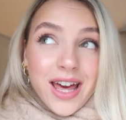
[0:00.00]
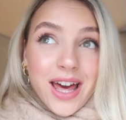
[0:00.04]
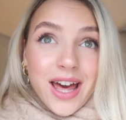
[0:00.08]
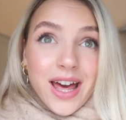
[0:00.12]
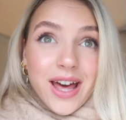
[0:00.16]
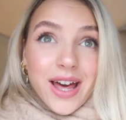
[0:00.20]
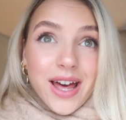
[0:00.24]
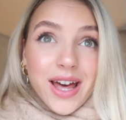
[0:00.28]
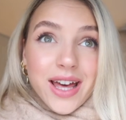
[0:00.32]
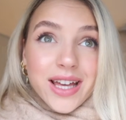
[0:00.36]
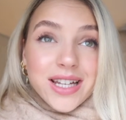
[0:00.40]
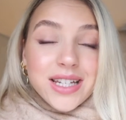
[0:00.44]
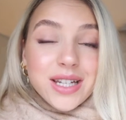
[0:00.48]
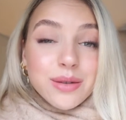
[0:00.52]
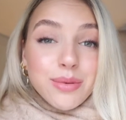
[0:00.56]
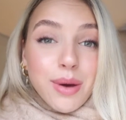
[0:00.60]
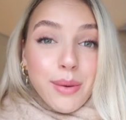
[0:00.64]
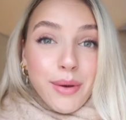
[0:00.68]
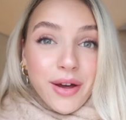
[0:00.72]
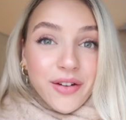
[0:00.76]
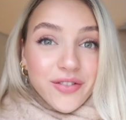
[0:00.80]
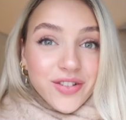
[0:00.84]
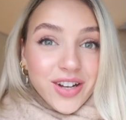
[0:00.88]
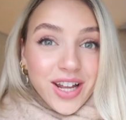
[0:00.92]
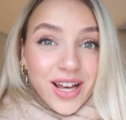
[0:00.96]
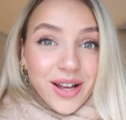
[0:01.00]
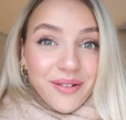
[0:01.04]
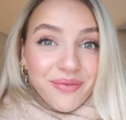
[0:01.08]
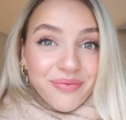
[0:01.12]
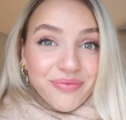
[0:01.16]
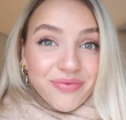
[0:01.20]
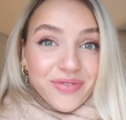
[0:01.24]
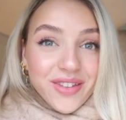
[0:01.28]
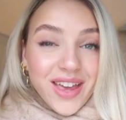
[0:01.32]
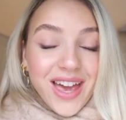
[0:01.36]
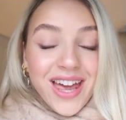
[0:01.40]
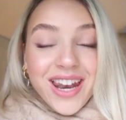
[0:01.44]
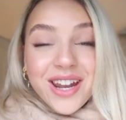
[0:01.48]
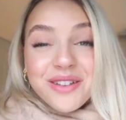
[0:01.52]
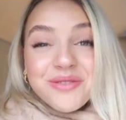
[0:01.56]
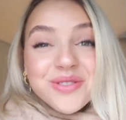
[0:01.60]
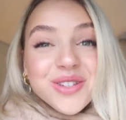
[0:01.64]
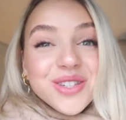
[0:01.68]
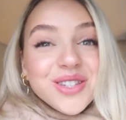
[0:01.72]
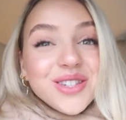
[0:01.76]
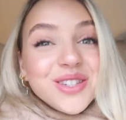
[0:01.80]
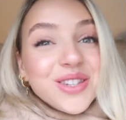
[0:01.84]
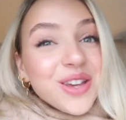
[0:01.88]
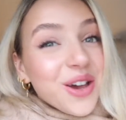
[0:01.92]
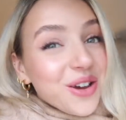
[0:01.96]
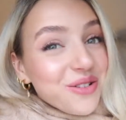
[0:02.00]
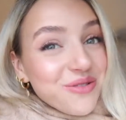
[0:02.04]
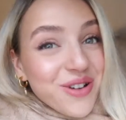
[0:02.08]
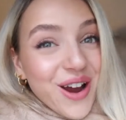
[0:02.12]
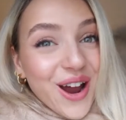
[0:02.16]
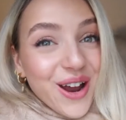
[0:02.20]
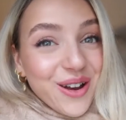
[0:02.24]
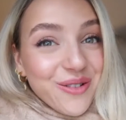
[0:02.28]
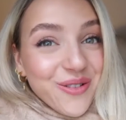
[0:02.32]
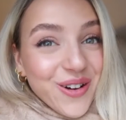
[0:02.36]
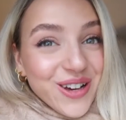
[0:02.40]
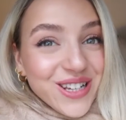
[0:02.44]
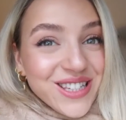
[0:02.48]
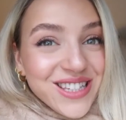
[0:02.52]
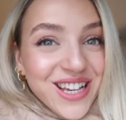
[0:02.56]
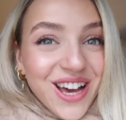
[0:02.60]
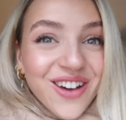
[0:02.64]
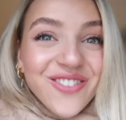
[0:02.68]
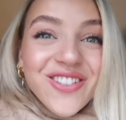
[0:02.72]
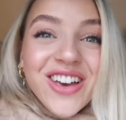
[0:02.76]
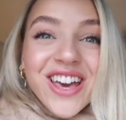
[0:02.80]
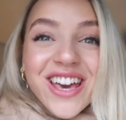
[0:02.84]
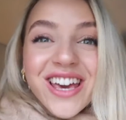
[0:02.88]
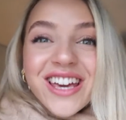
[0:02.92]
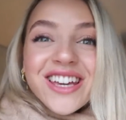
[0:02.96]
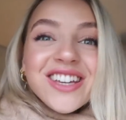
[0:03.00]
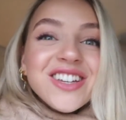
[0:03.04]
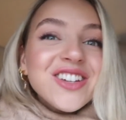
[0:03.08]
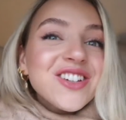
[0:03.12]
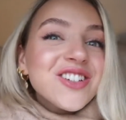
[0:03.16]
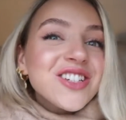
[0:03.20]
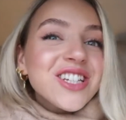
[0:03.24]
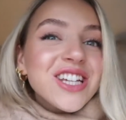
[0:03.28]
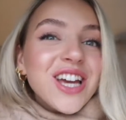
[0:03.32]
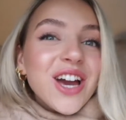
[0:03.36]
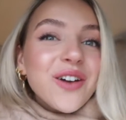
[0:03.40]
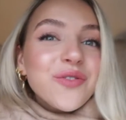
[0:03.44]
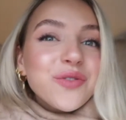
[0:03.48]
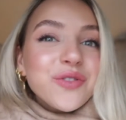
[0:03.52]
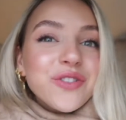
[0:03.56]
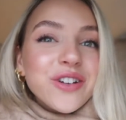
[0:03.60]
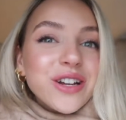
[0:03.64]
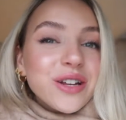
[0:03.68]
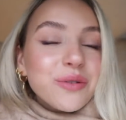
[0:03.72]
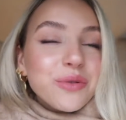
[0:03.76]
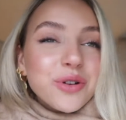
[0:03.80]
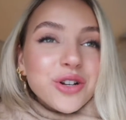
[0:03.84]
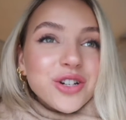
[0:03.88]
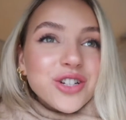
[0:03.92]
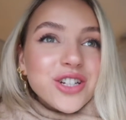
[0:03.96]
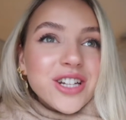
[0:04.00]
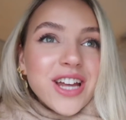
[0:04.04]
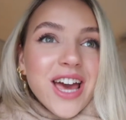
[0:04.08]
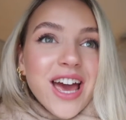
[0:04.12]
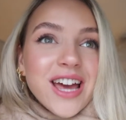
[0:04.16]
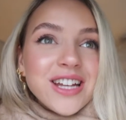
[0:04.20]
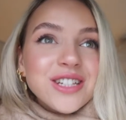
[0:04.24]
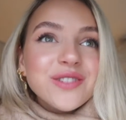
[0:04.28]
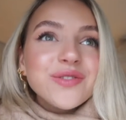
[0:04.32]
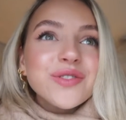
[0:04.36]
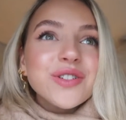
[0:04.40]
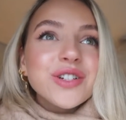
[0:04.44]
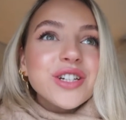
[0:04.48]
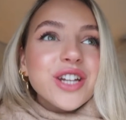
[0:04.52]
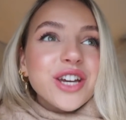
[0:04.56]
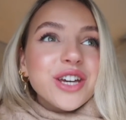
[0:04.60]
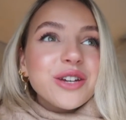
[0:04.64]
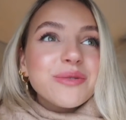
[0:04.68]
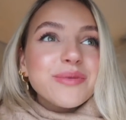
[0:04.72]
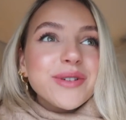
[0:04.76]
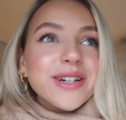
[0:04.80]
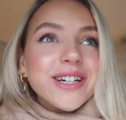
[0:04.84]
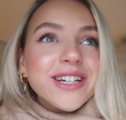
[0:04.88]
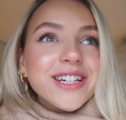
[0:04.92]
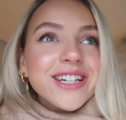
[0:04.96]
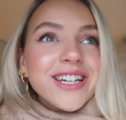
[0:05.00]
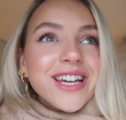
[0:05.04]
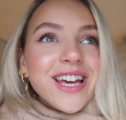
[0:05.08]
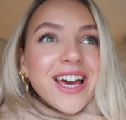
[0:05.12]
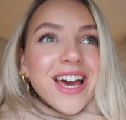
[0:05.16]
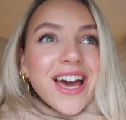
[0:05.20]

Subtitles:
until my birthday. And I'm so proud of myself. Usually I've already watched it end of October.